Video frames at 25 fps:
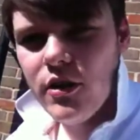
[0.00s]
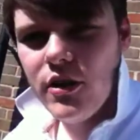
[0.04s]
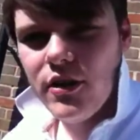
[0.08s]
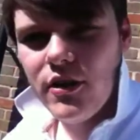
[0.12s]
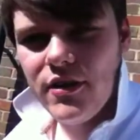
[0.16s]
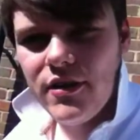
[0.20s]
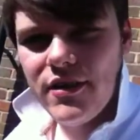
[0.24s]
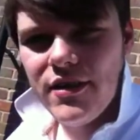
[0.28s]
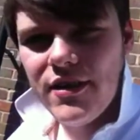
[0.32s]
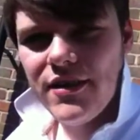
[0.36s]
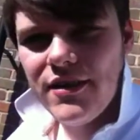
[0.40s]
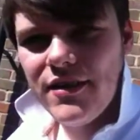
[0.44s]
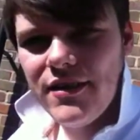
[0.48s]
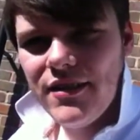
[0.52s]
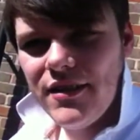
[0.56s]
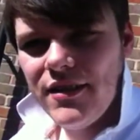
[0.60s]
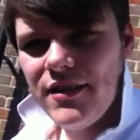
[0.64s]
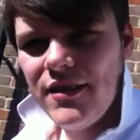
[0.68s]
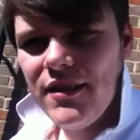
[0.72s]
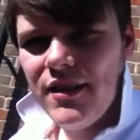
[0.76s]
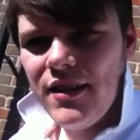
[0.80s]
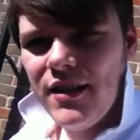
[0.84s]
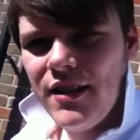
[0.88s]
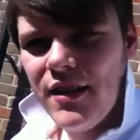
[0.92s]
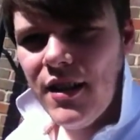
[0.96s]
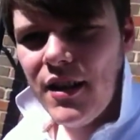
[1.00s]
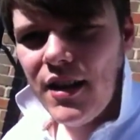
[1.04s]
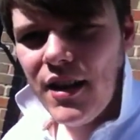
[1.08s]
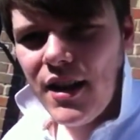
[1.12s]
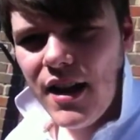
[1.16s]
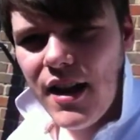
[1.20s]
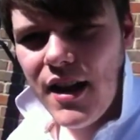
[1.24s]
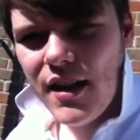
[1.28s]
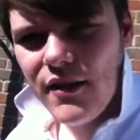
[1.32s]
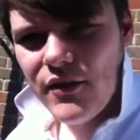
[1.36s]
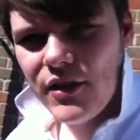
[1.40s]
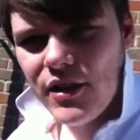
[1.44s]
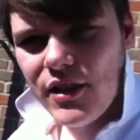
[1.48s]
good
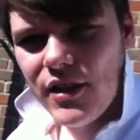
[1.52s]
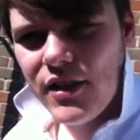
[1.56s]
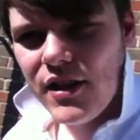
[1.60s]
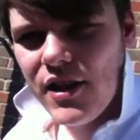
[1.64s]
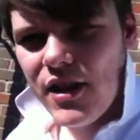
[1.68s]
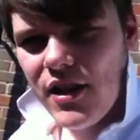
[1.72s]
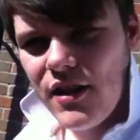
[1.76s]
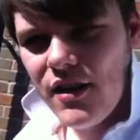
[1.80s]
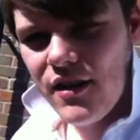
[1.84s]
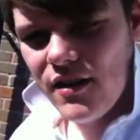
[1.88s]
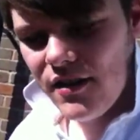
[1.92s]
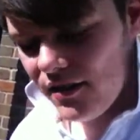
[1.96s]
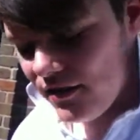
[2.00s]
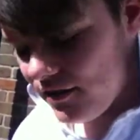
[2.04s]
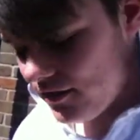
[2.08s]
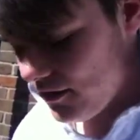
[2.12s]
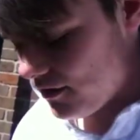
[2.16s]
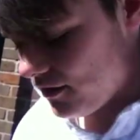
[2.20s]
having a car